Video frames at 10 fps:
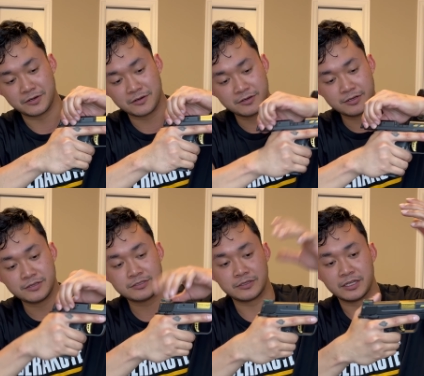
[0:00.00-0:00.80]

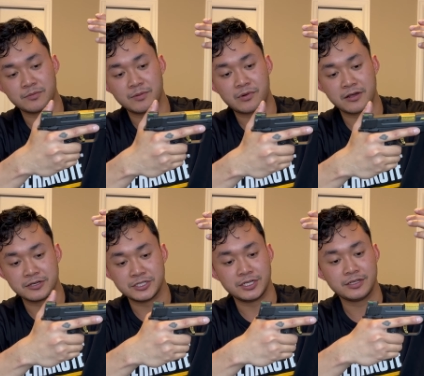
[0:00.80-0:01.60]
So like my
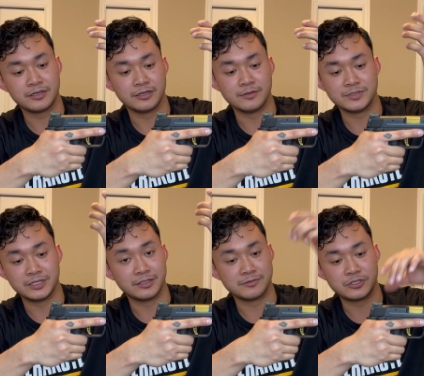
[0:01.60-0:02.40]
Prodigy, she
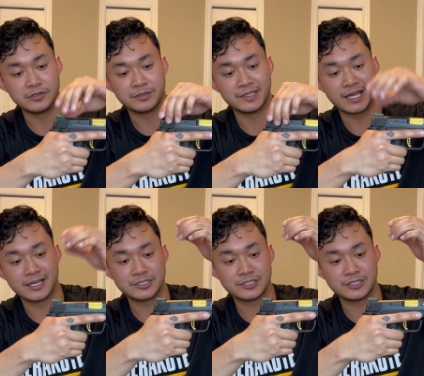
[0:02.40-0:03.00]
loves shooting that.